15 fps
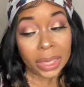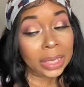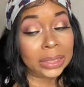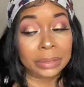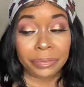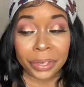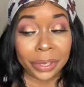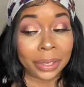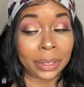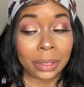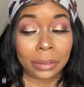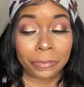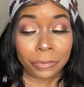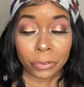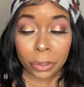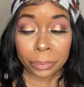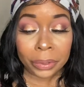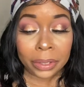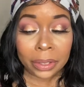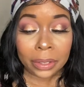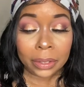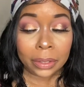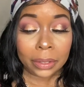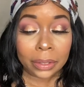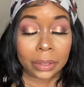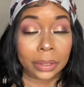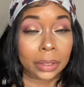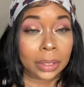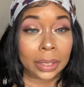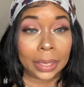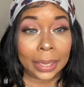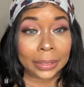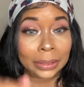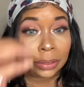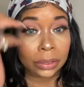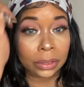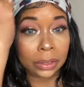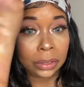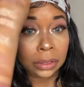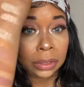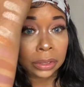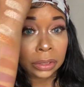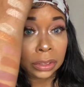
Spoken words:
It's very good formula. The